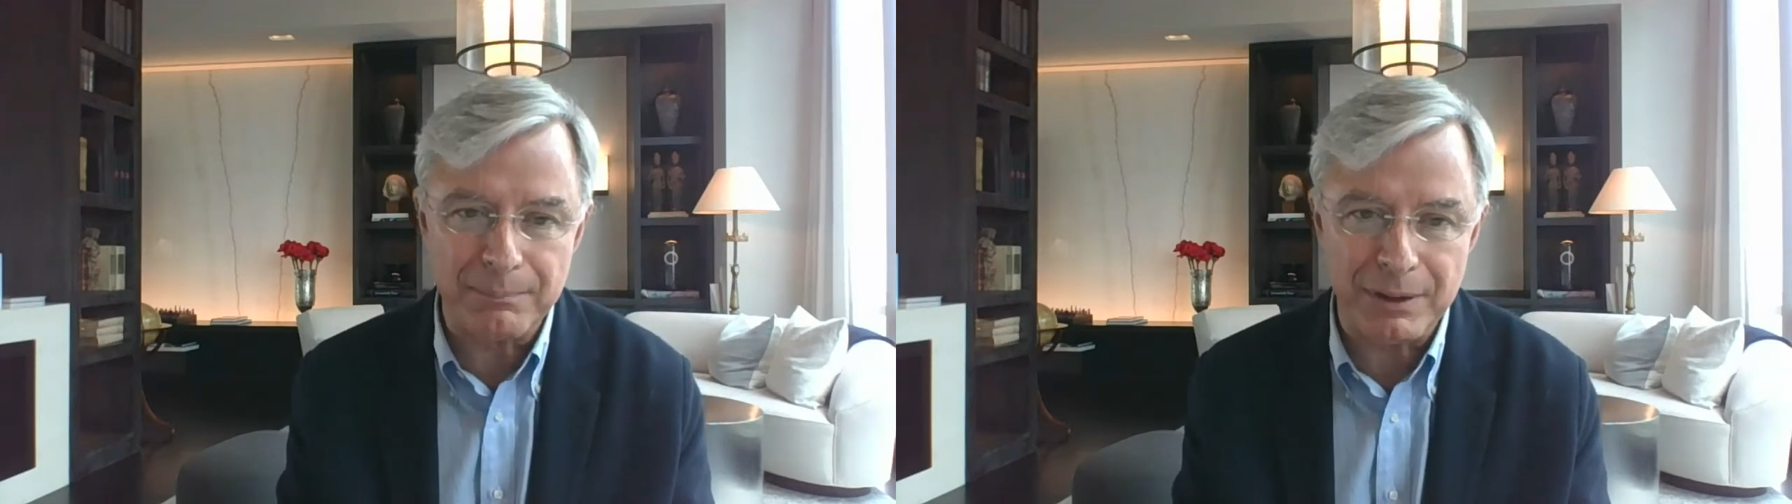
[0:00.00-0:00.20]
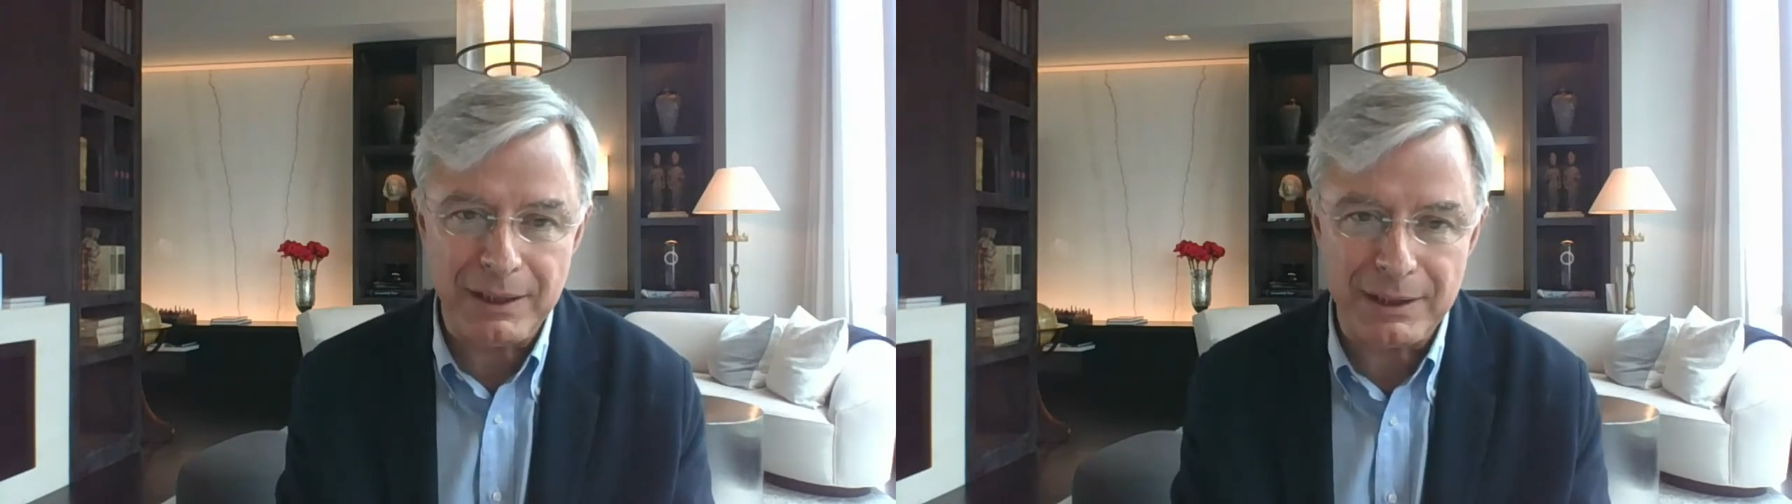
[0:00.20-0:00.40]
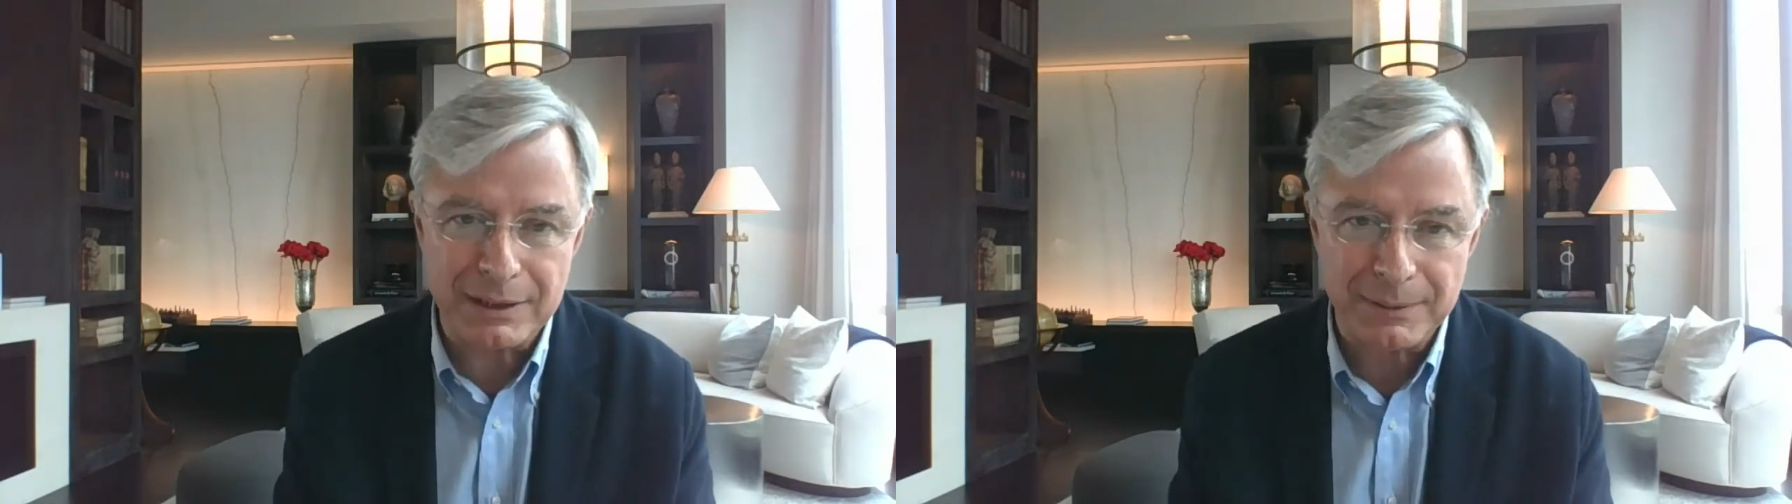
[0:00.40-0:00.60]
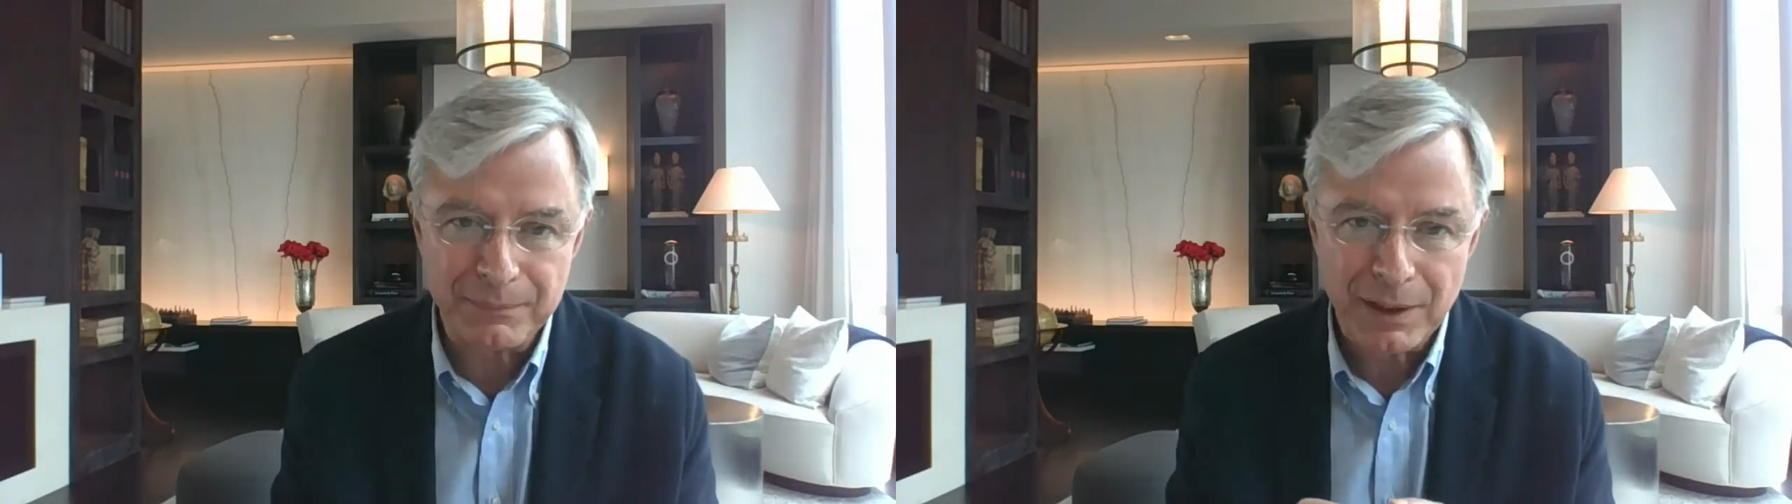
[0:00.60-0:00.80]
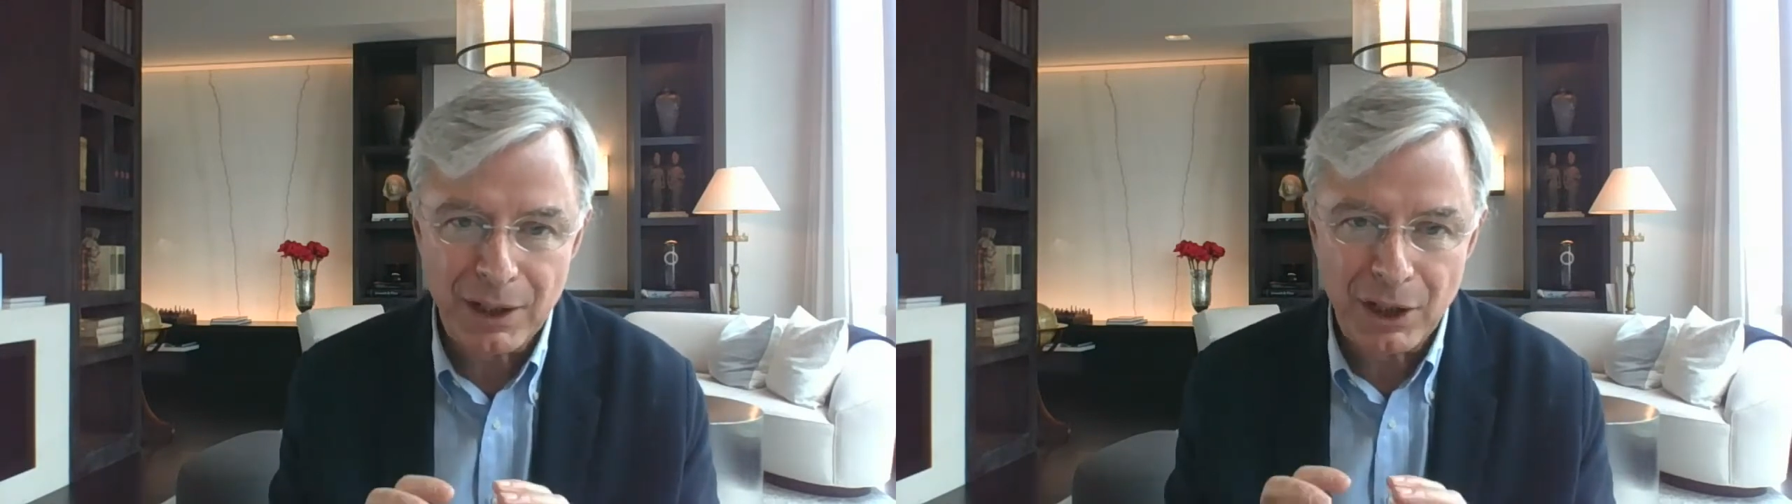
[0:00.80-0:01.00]
is that
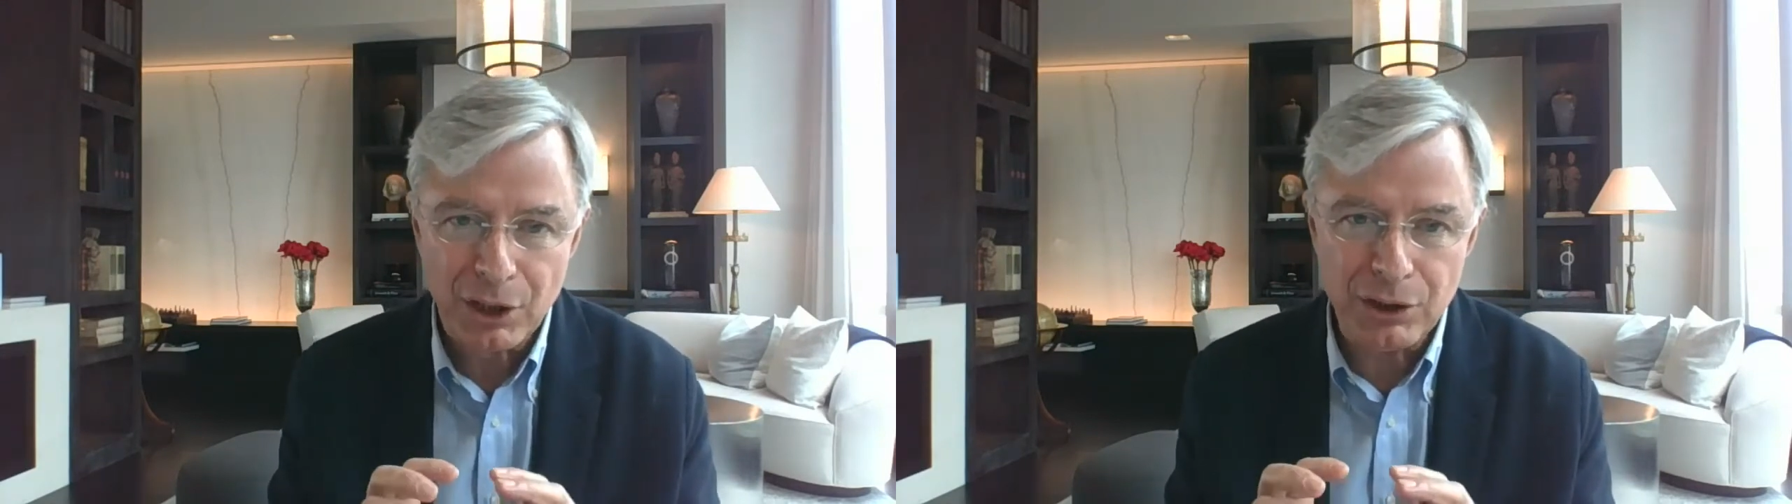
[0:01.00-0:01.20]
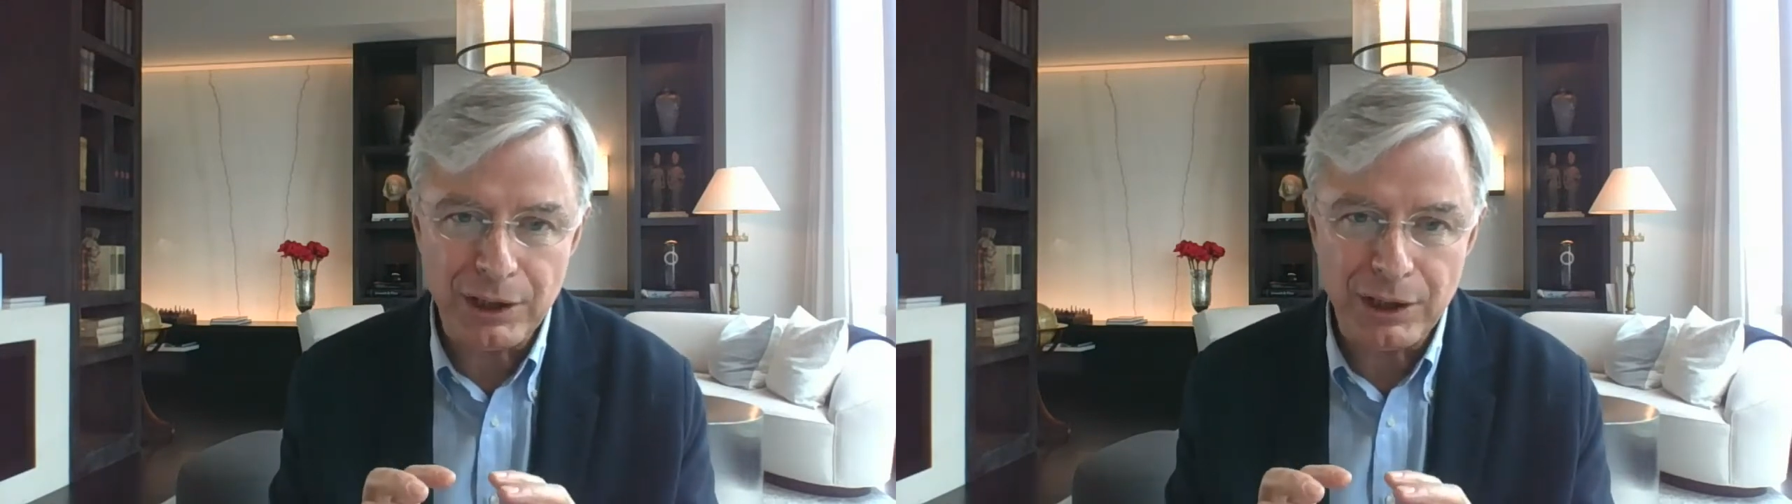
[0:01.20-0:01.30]
companies